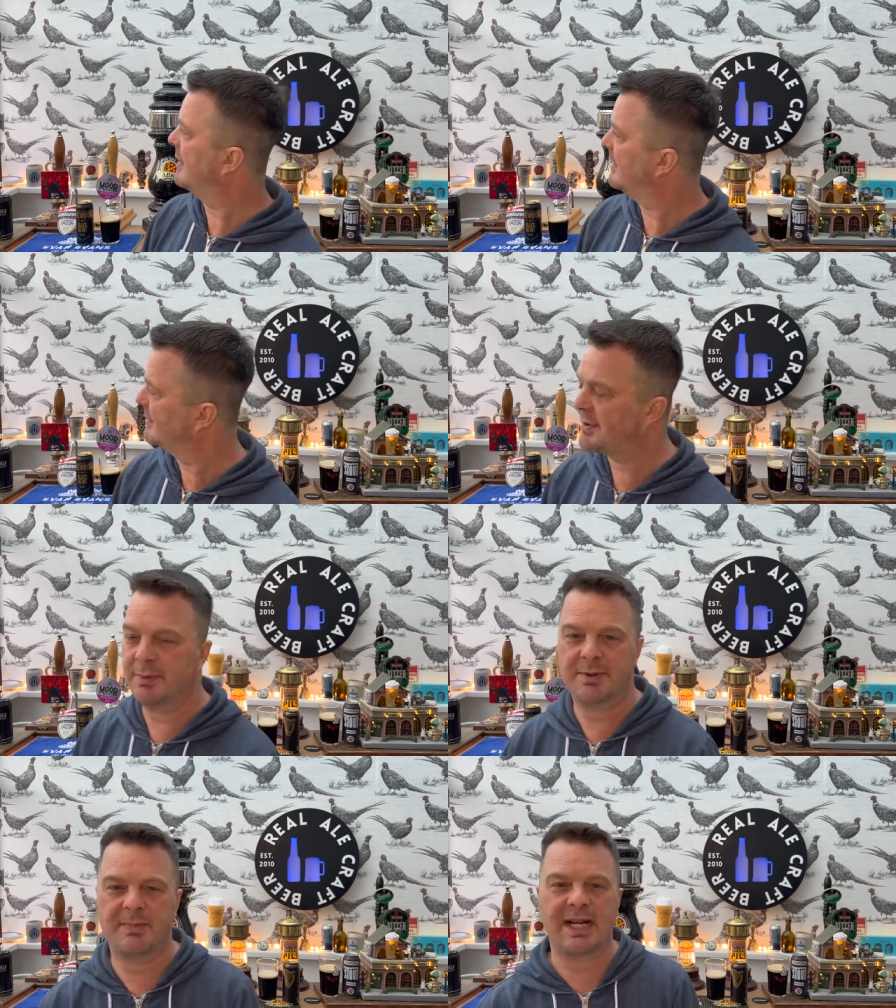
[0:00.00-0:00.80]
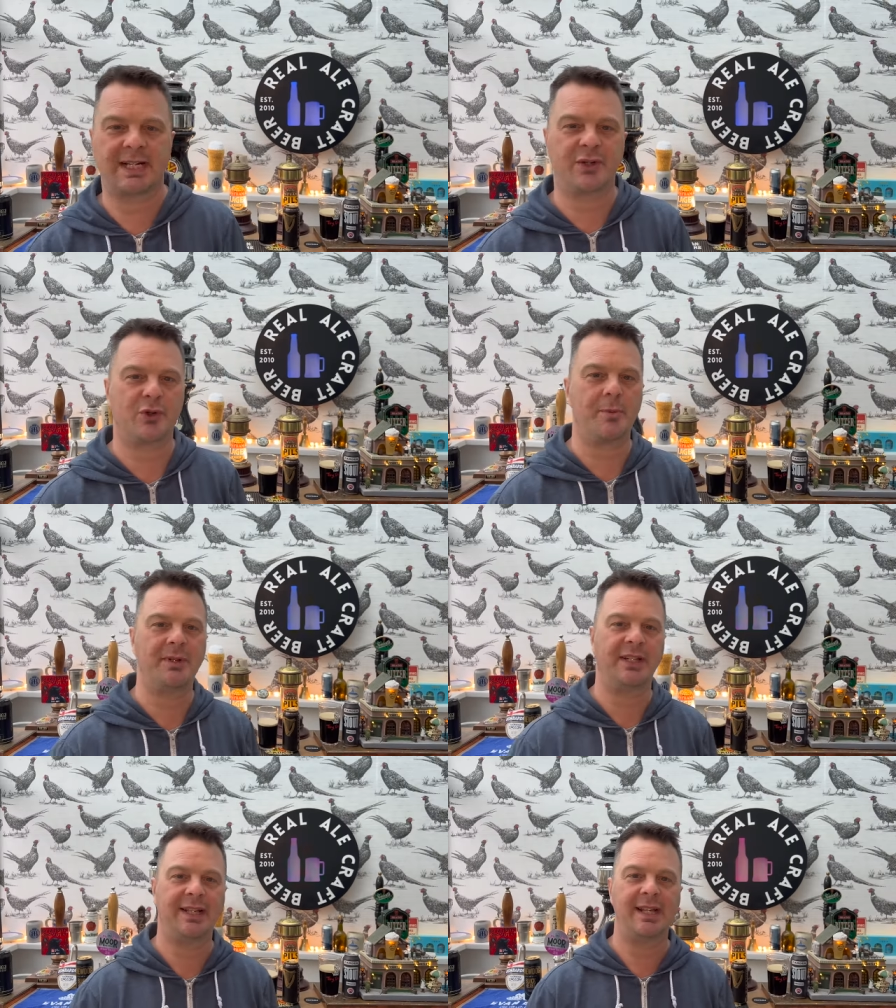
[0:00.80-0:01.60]
Someone's banging a drum in
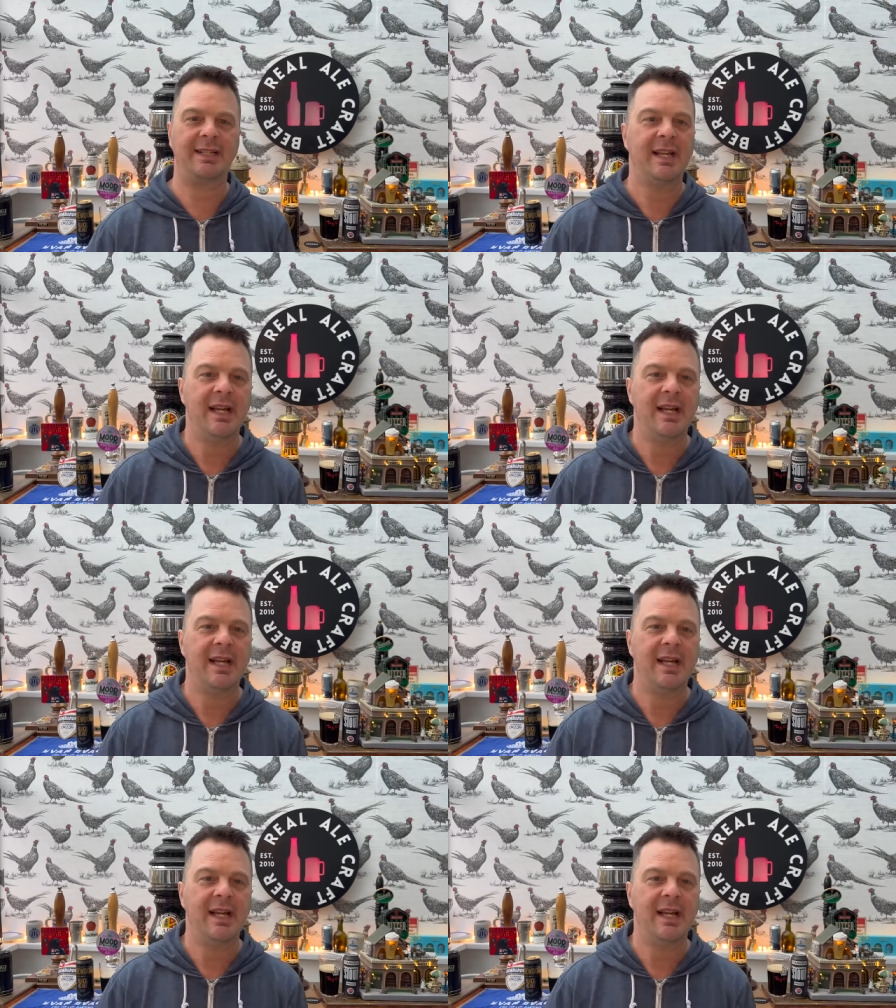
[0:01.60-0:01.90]
the lane.